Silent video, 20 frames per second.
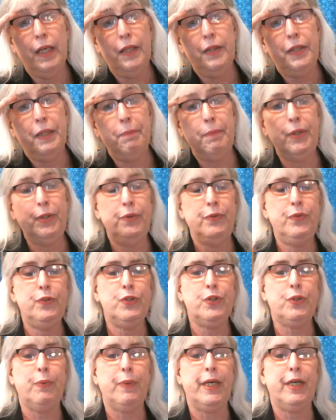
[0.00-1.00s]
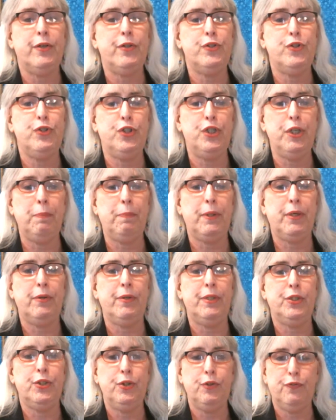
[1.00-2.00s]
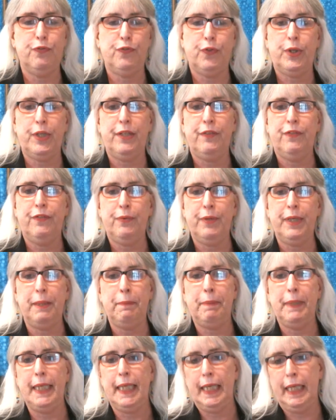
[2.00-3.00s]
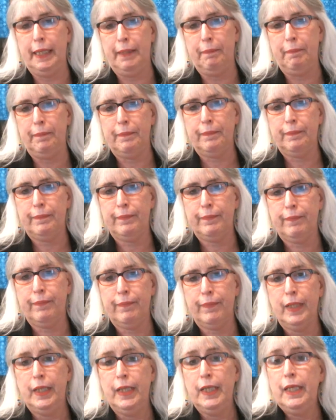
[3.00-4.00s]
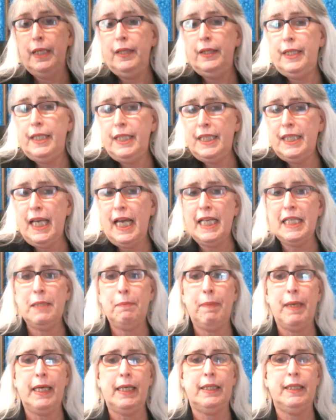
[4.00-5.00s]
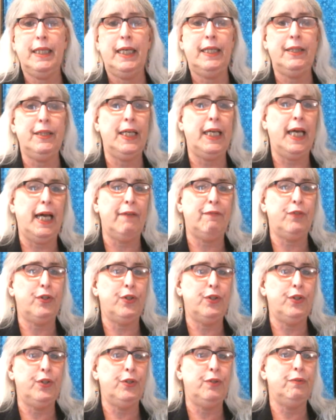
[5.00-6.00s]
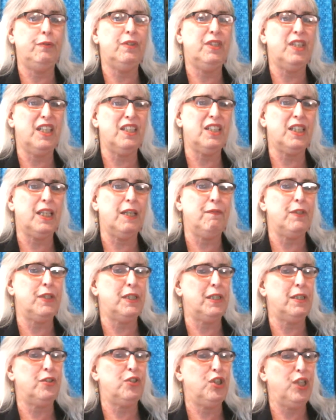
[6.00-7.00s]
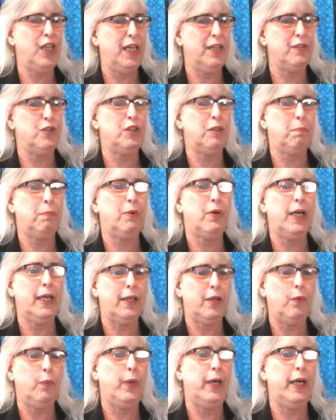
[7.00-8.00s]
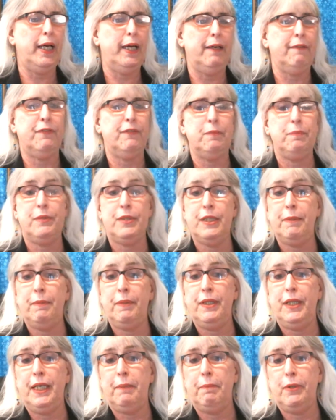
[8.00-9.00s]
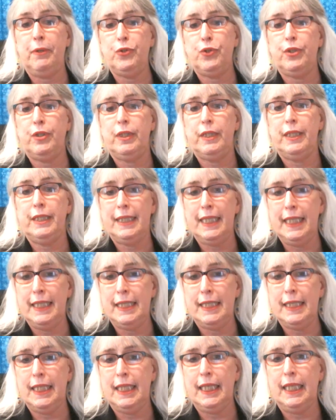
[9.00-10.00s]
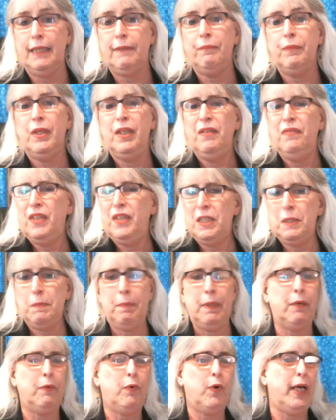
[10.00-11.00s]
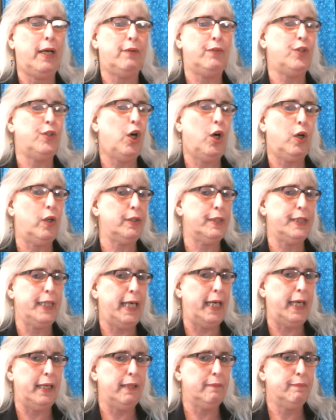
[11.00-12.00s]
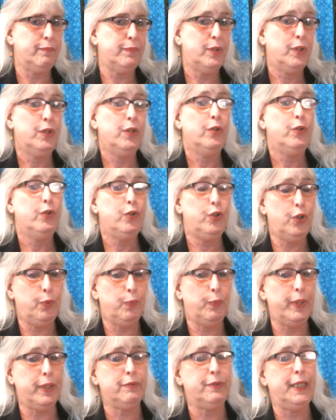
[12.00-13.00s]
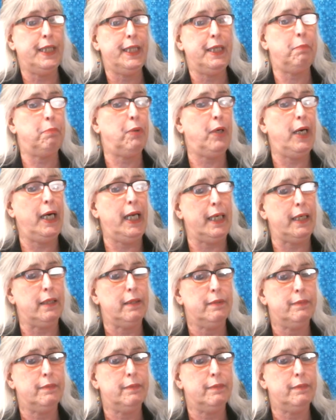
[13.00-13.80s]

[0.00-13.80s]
The Moon squares Jupiter at 2:43 p.m. This aspect in the afternoon does give us a chance to break away from some of the emotional intensity that's been around all day. You will need a break.